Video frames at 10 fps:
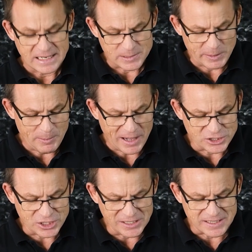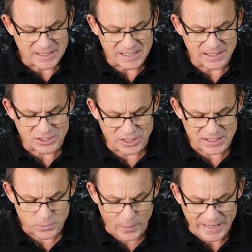Speaking about Jesus, it says,
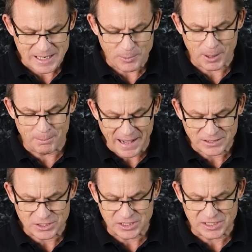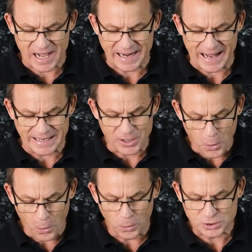Jesus went up on a mountainside and he
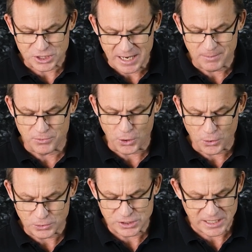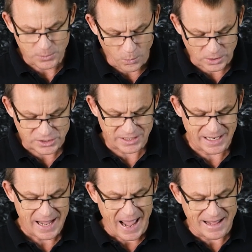called to him those he wanted,
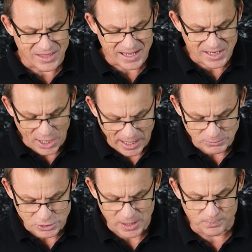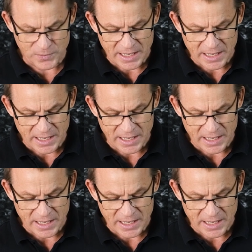and they came to him.